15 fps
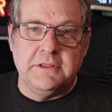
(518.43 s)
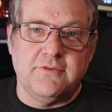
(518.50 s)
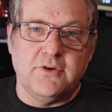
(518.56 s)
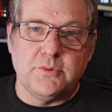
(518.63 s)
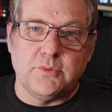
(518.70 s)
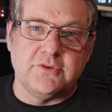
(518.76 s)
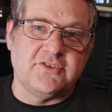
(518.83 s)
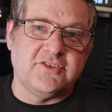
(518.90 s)
So
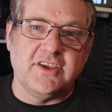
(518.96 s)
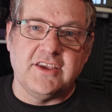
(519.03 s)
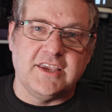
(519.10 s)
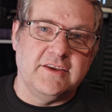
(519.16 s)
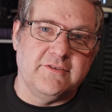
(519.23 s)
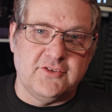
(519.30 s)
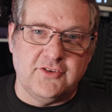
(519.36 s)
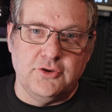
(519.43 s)
if I want to
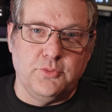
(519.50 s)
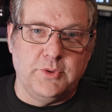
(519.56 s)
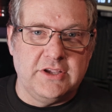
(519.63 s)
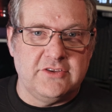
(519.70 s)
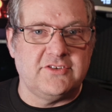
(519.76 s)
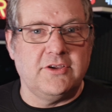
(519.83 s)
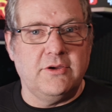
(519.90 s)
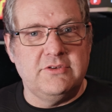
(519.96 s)
take it for two
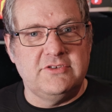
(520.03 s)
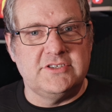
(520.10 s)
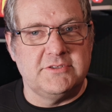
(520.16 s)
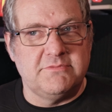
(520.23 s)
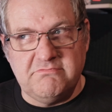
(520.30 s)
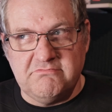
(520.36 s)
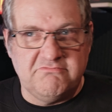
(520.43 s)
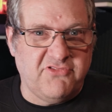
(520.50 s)
weeks to go
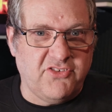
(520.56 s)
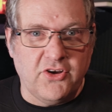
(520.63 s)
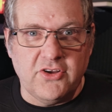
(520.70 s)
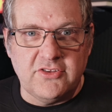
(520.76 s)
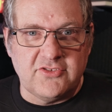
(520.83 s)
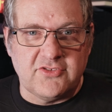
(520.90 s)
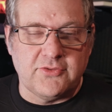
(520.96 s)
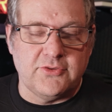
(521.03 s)
into
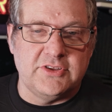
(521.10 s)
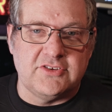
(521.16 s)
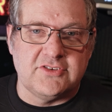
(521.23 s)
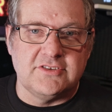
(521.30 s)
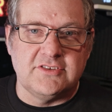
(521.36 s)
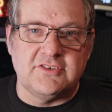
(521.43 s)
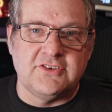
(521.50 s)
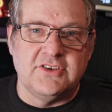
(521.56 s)
France, for
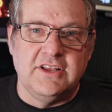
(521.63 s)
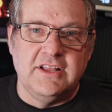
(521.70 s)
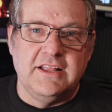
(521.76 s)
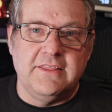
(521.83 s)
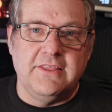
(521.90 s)
instance,